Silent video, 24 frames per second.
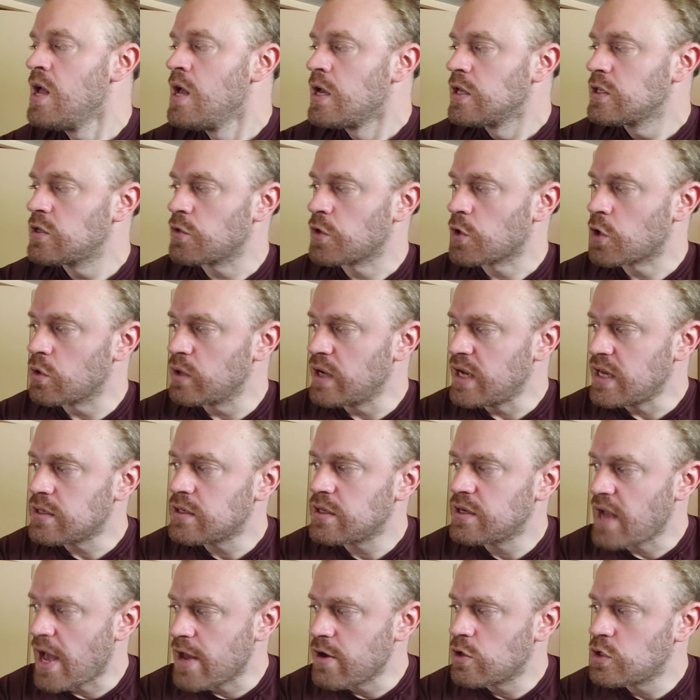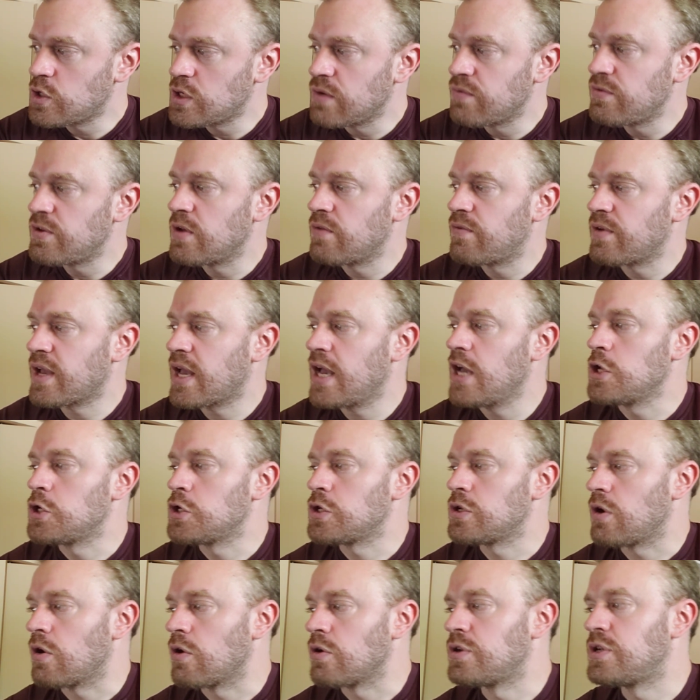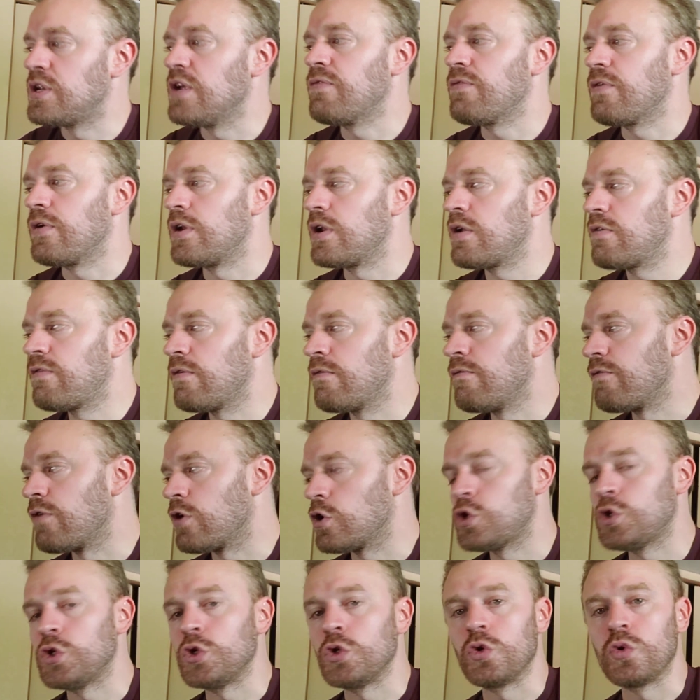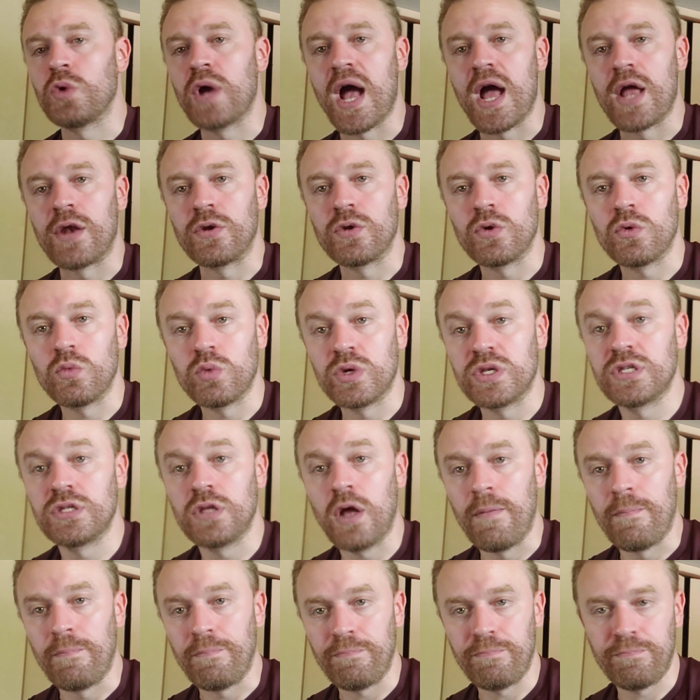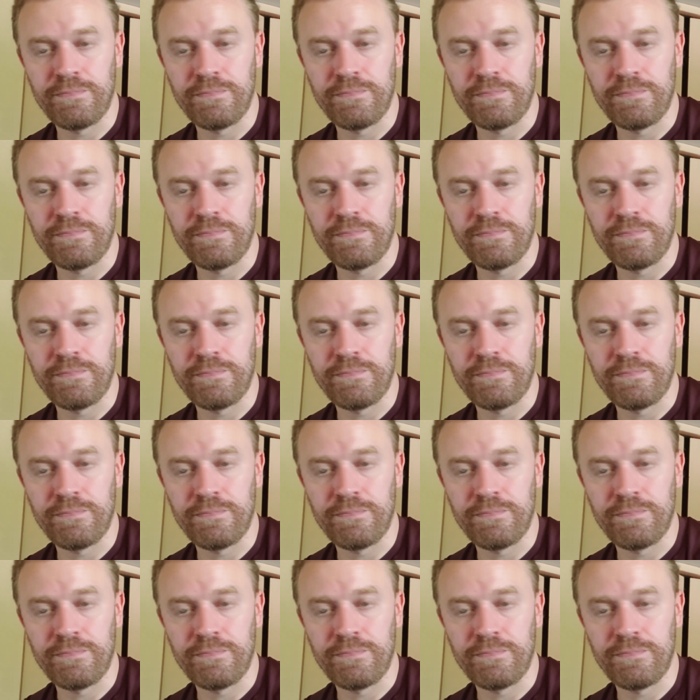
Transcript: So the grace and energy of deification are different from virtue and wisdom.